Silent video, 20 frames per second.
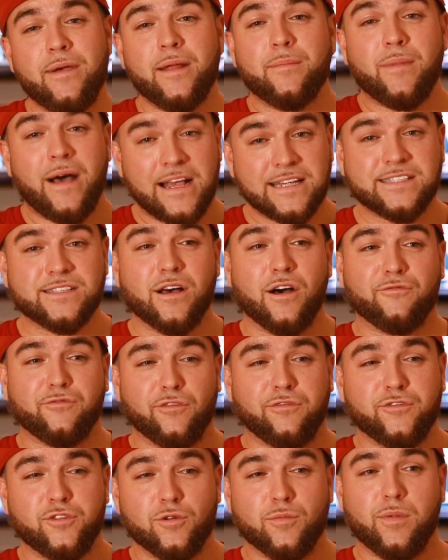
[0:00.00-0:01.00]
made myself a
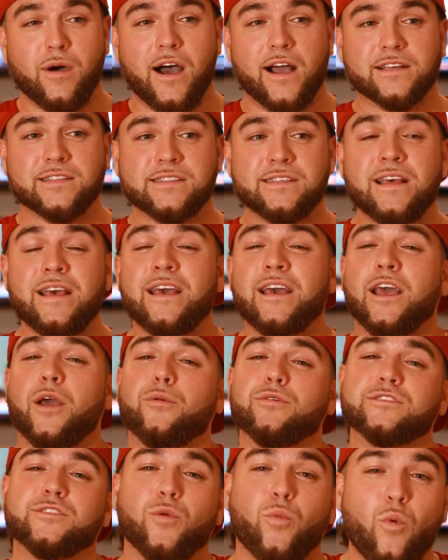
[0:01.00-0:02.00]
few bucks. It
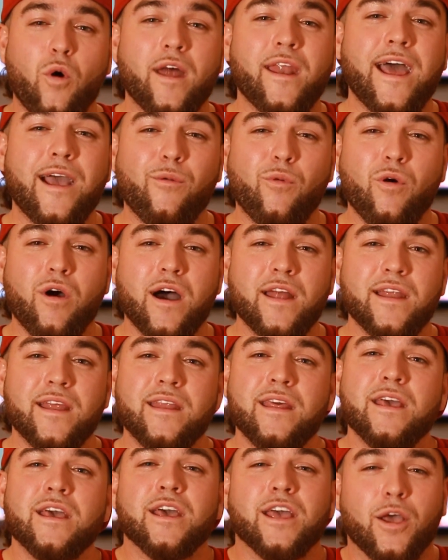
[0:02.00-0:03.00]
was the one I wanted,
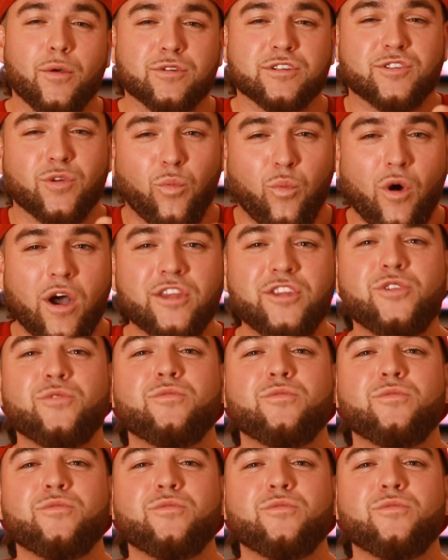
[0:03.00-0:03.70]
it was the one